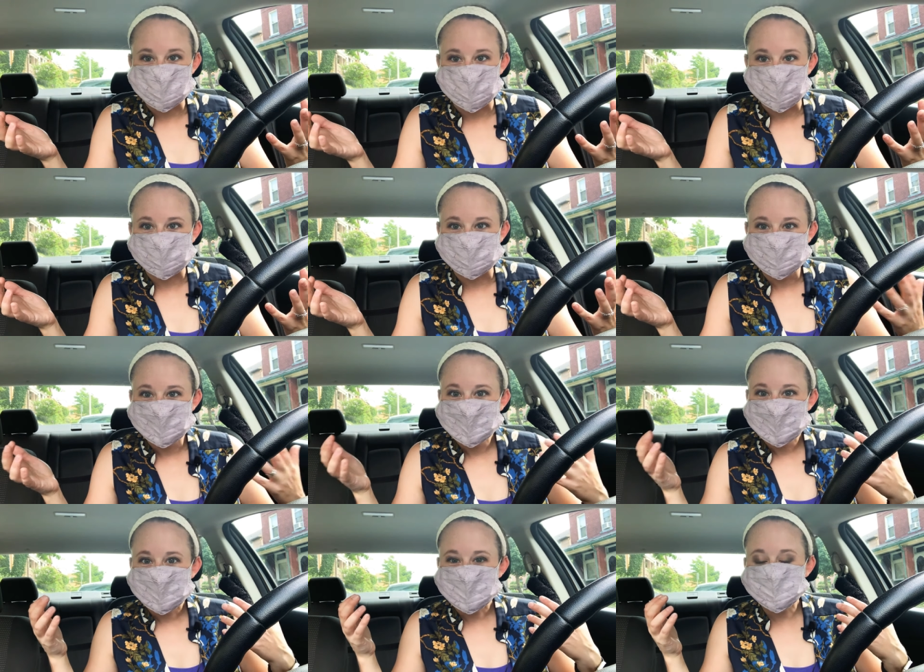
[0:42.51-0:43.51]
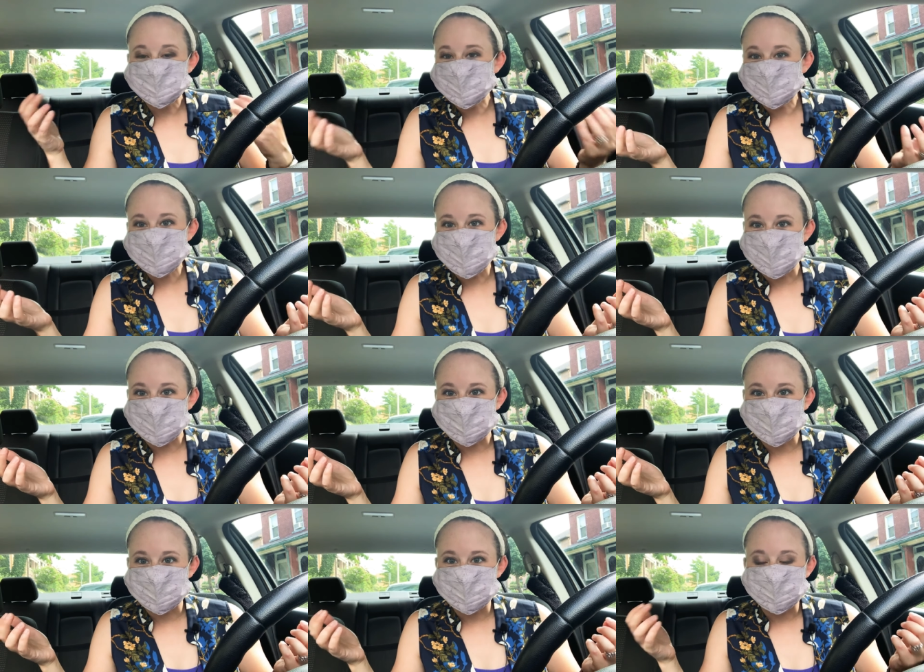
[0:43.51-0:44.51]
on. It's really
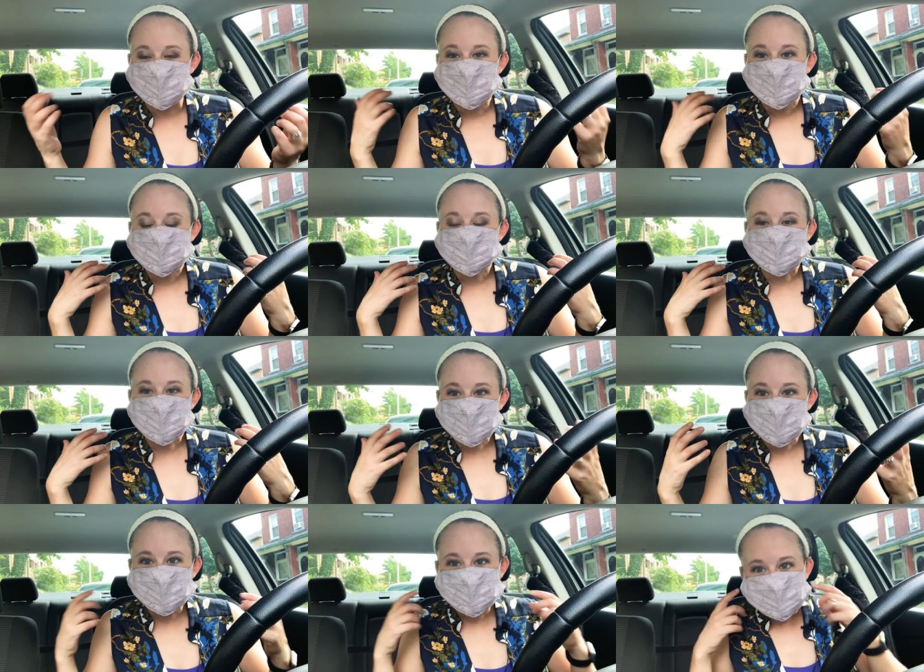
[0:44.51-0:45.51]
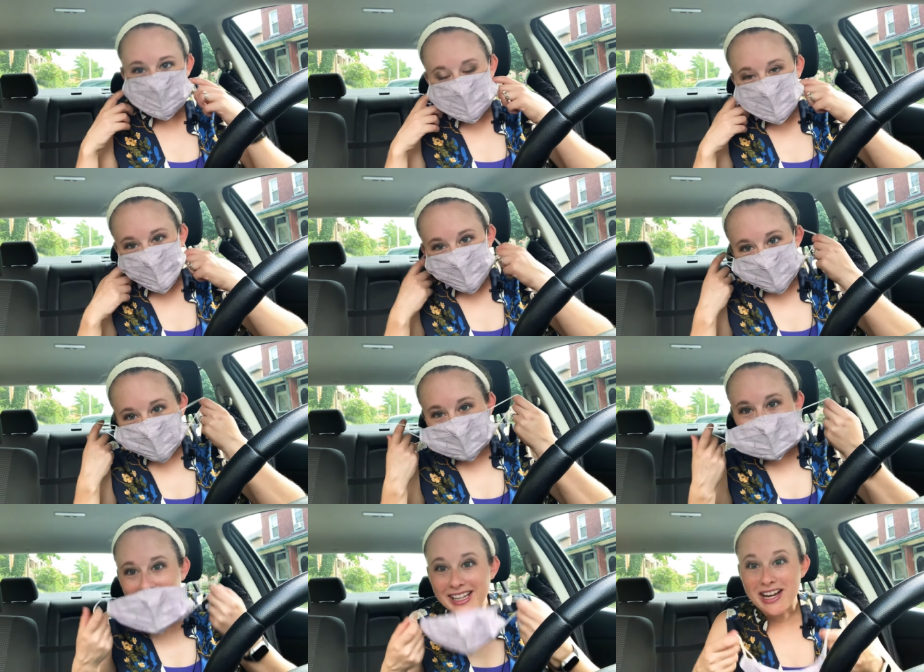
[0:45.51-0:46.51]
awkward. You can't
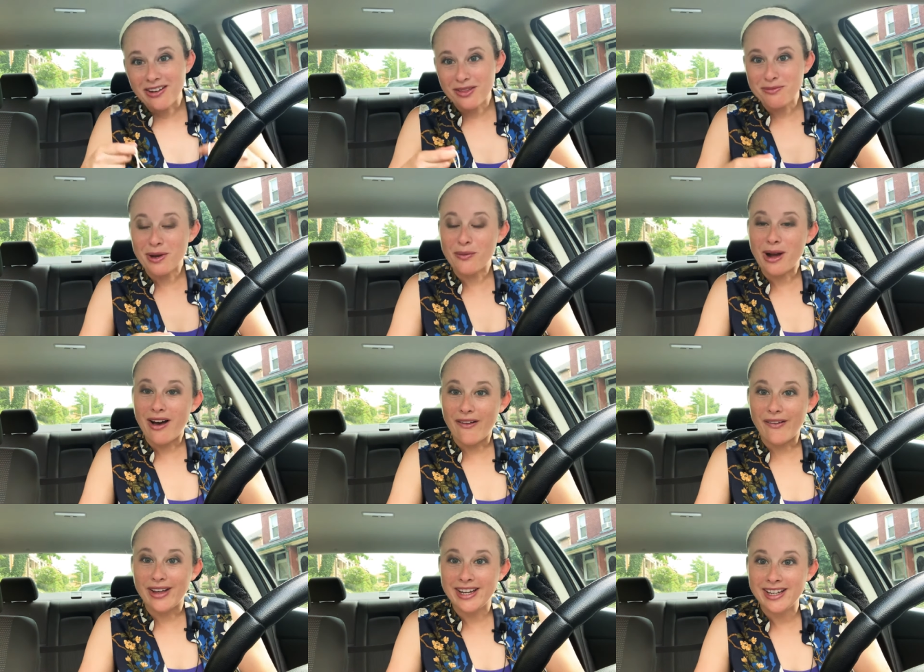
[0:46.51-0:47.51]
really hear them that well.